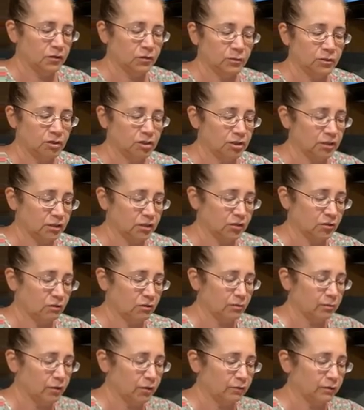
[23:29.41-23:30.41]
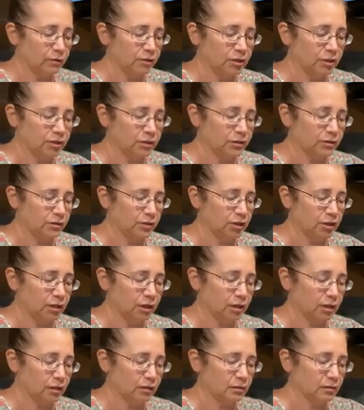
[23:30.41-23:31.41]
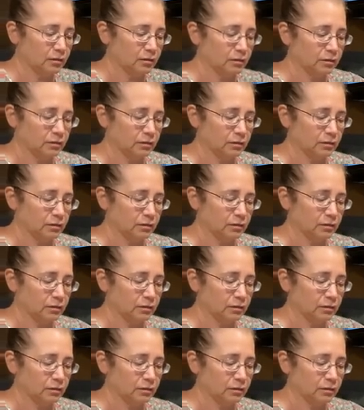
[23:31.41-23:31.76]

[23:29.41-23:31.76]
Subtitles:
this was just store-bought rotisserie chicken.